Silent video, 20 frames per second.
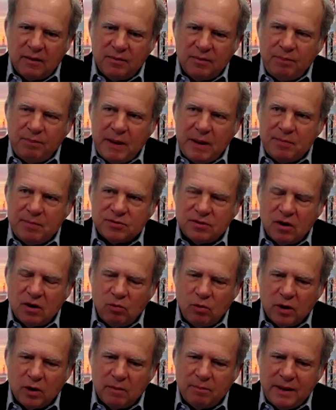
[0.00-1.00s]
People
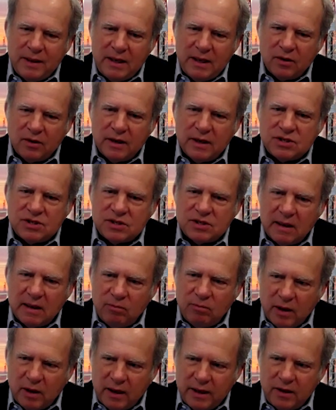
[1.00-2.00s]
don't want to be on a
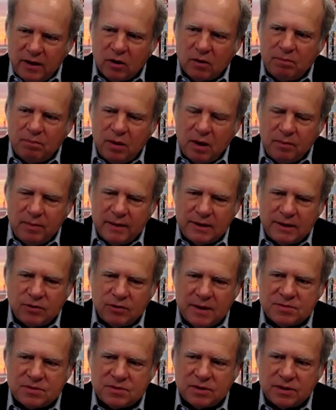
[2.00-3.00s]
subway or public
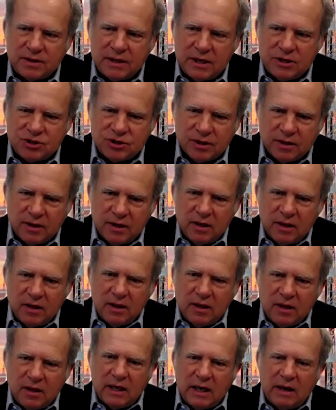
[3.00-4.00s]
transportation.
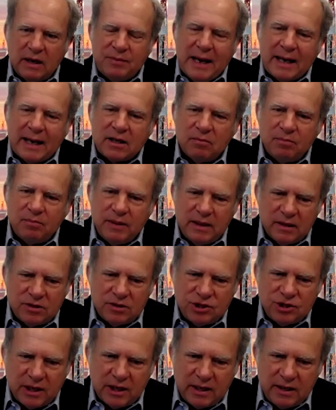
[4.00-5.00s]
That could be a
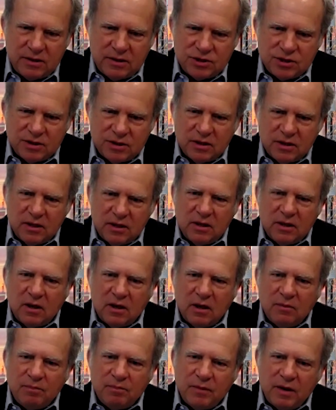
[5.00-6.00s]
change.
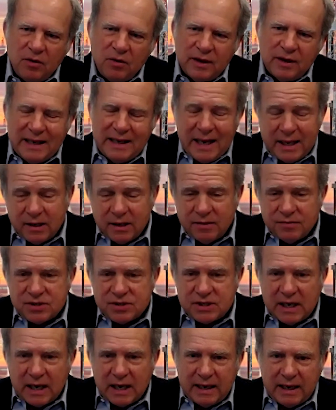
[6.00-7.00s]
On the negative
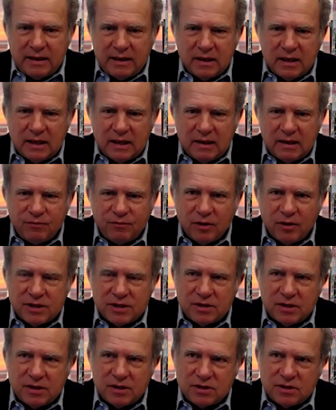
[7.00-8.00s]
side, for
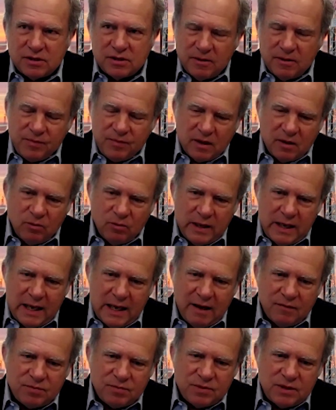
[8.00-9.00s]
instance, we
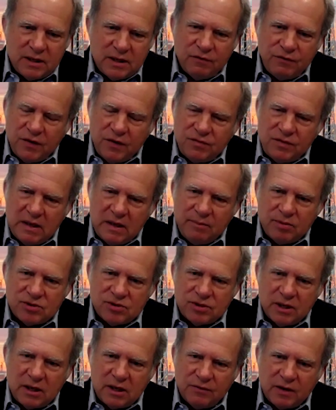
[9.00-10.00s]
have 10 to
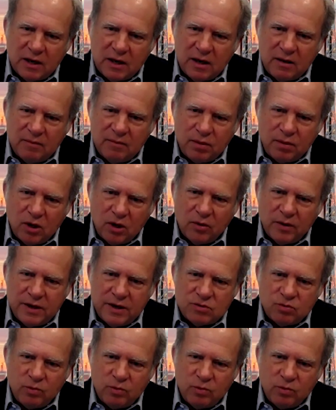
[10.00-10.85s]
15% of our employees.